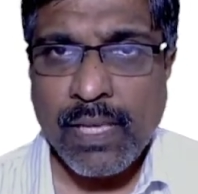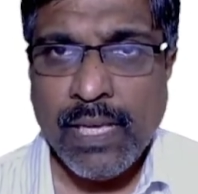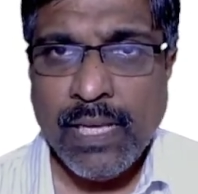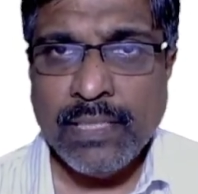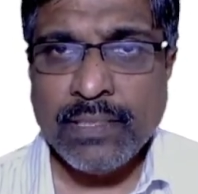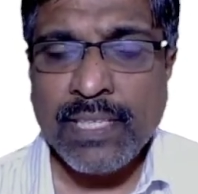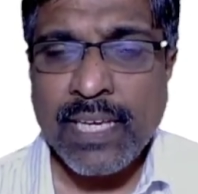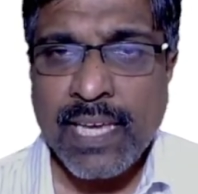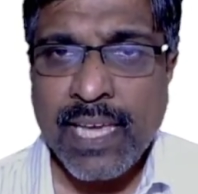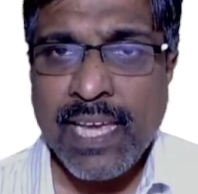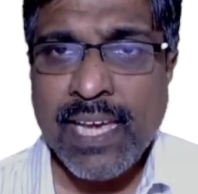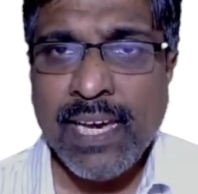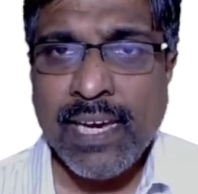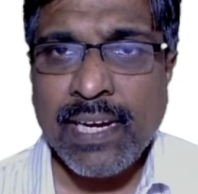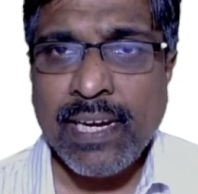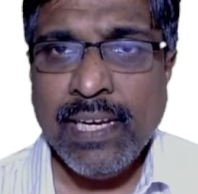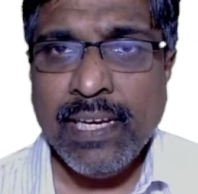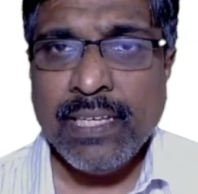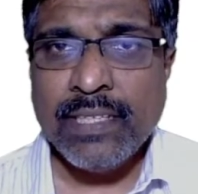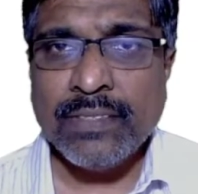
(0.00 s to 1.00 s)
See
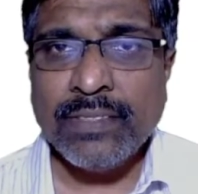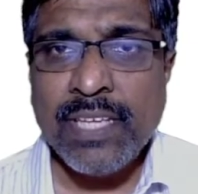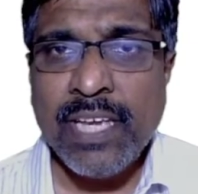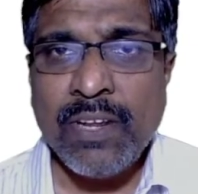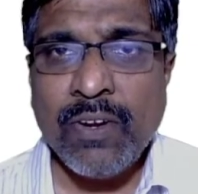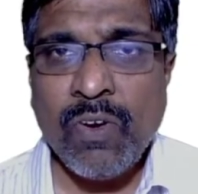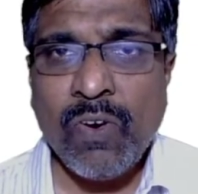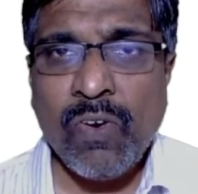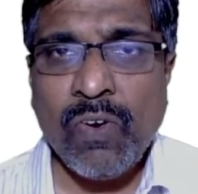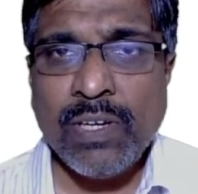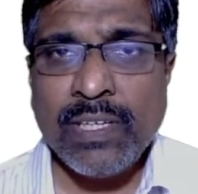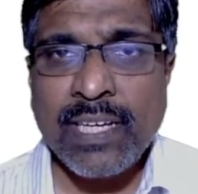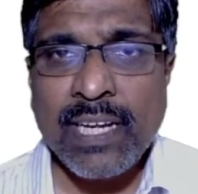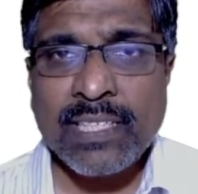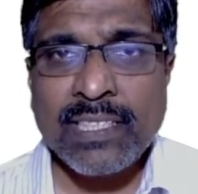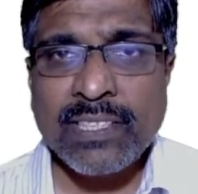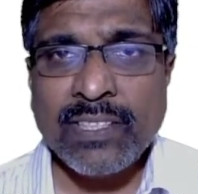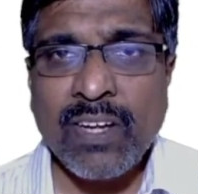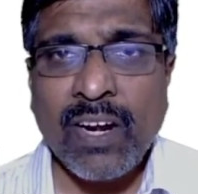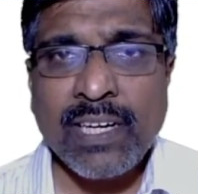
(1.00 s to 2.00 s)
here, 0
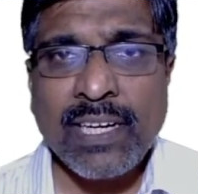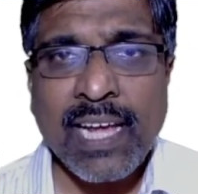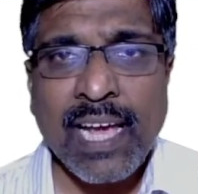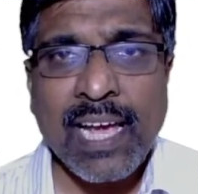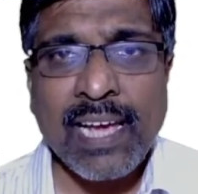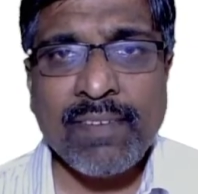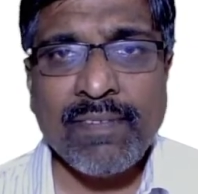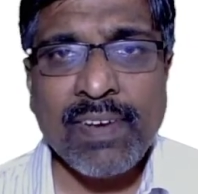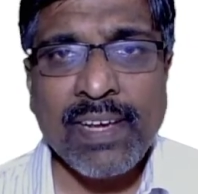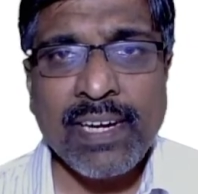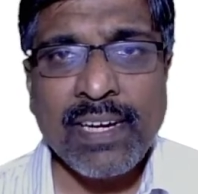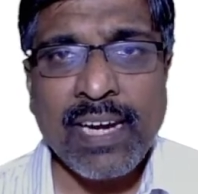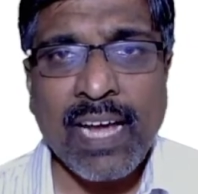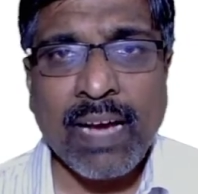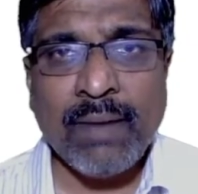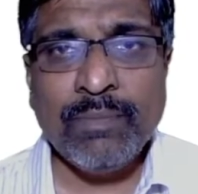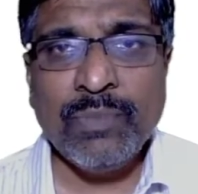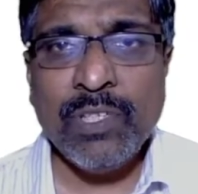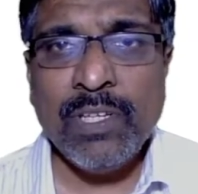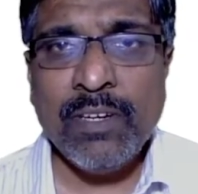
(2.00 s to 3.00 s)
does not have an
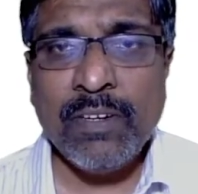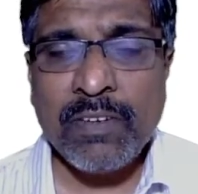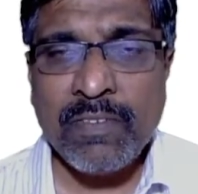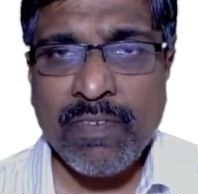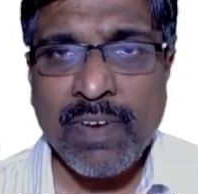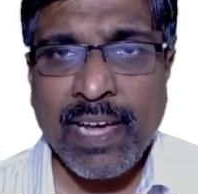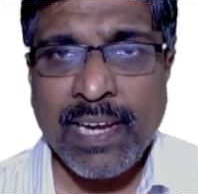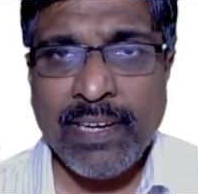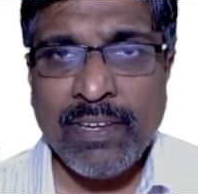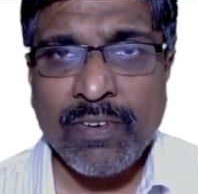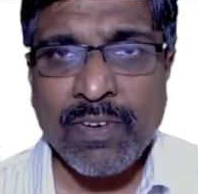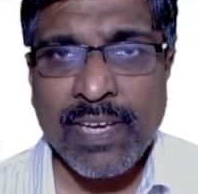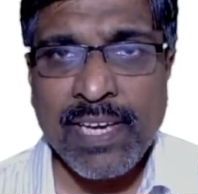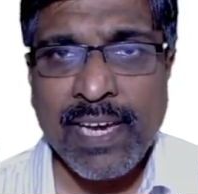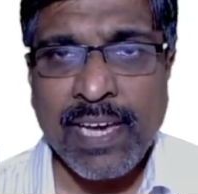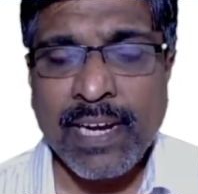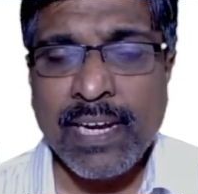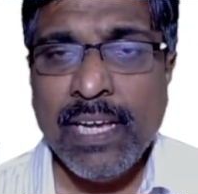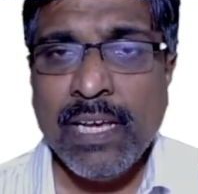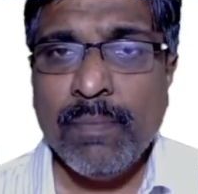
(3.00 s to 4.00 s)
absolute value
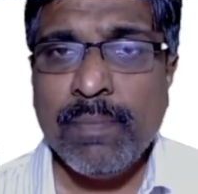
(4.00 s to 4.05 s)
here,